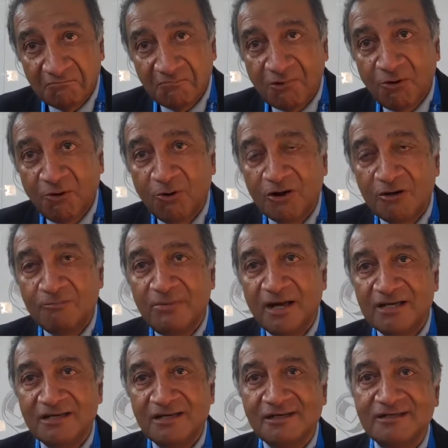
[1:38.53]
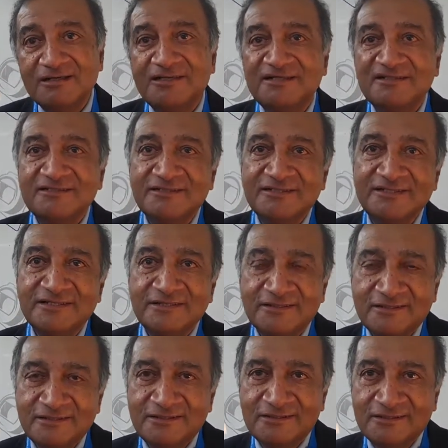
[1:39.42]
all bundled under the
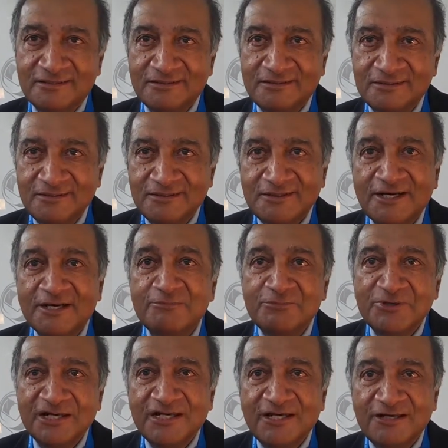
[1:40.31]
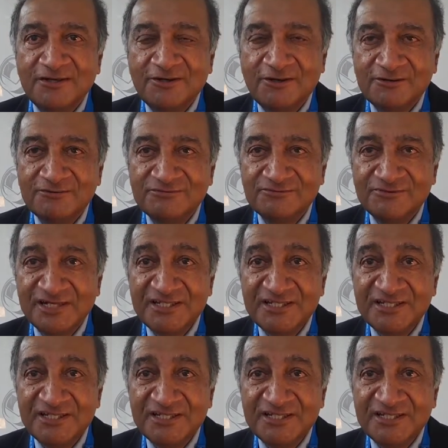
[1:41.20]
umbrella of